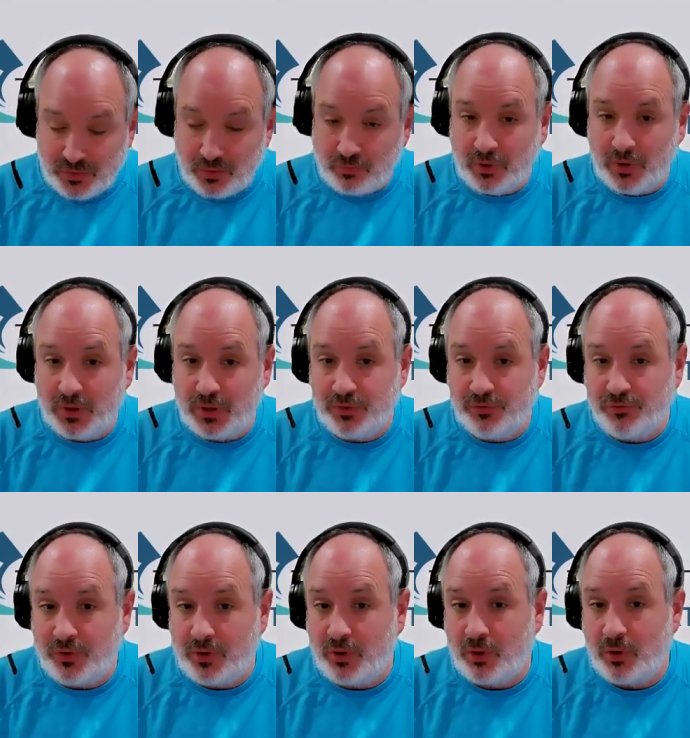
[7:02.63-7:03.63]
to really
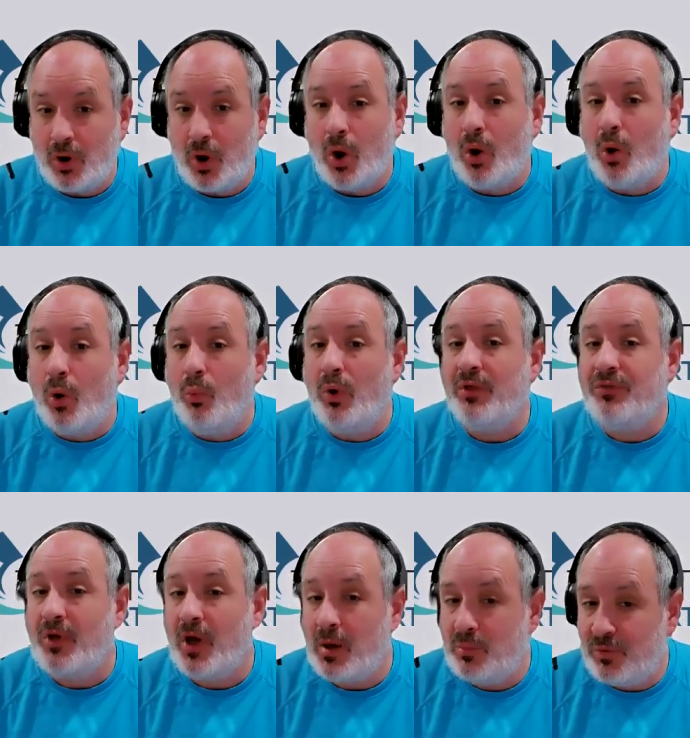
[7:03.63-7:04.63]
consider what
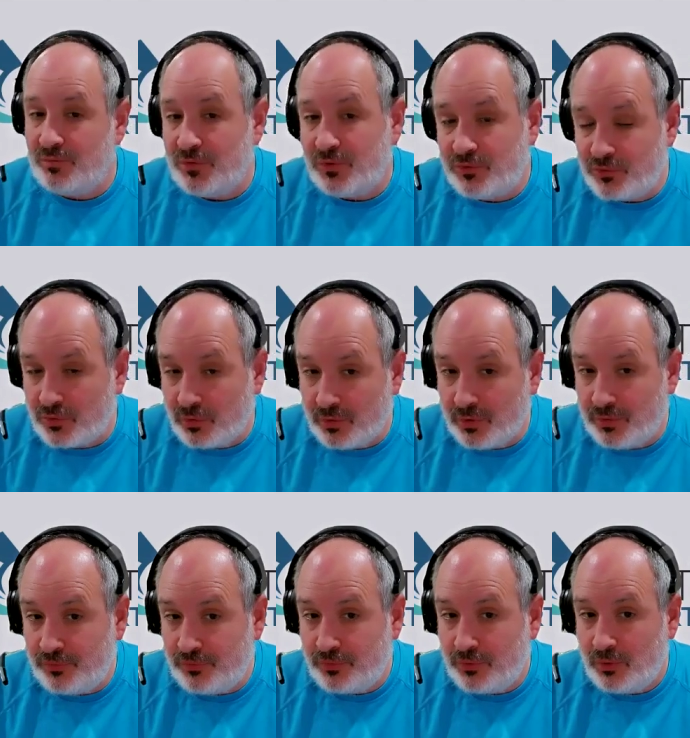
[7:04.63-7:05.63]
type of
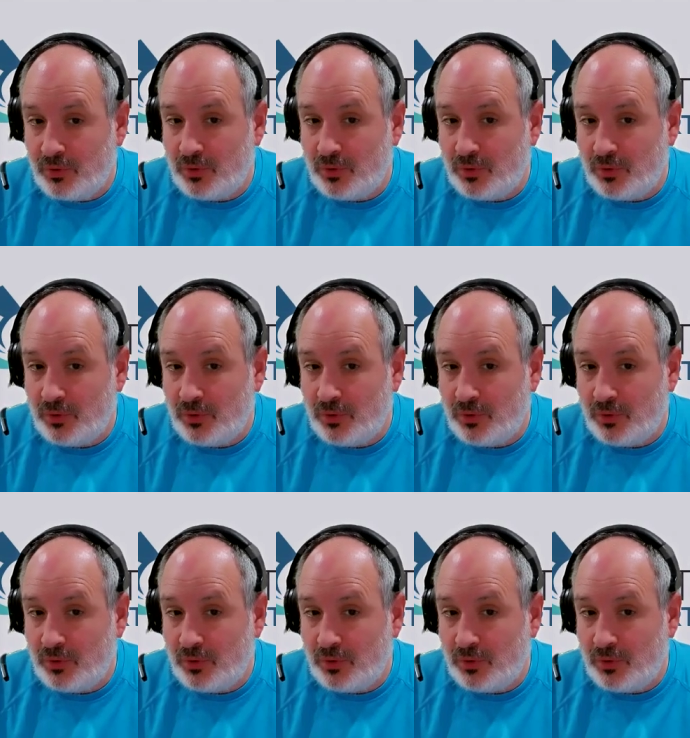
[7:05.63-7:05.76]
insurance,